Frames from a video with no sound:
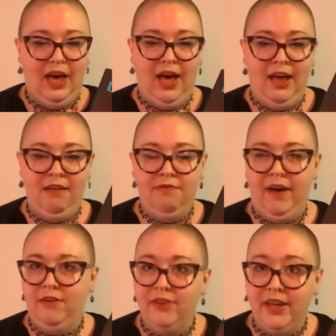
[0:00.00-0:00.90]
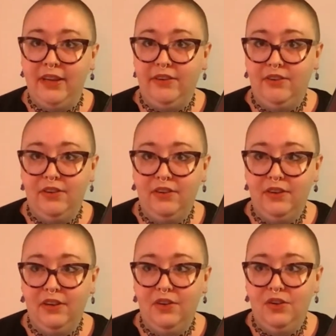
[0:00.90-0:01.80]
I found it
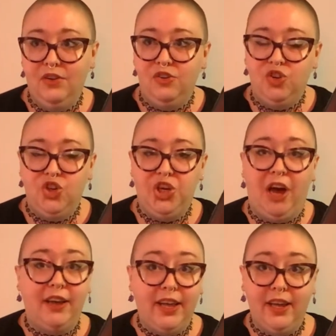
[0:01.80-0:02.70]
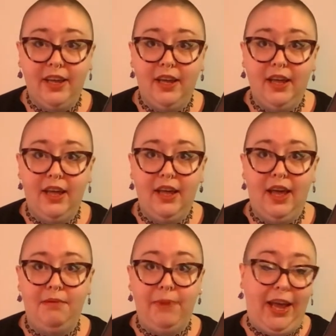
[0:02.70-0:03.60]
shocking
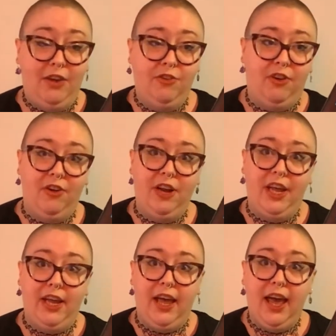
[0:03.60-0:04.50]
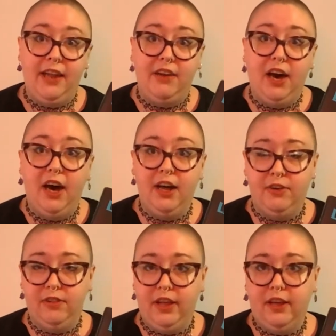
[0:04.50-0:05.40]
and page-turning and
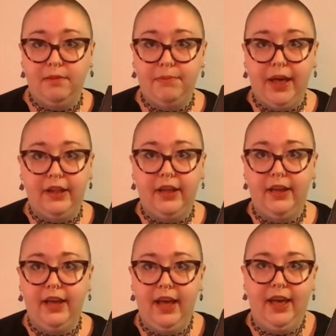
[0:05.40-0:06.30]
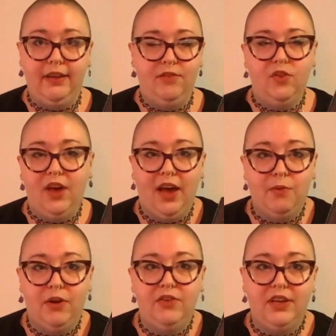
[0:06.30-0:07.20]
utterly compelling, and I
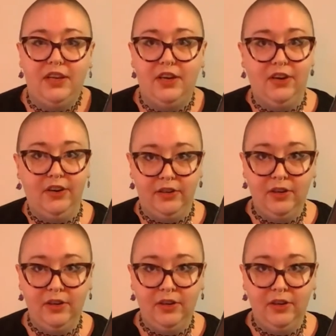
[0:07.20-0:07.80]
want to hear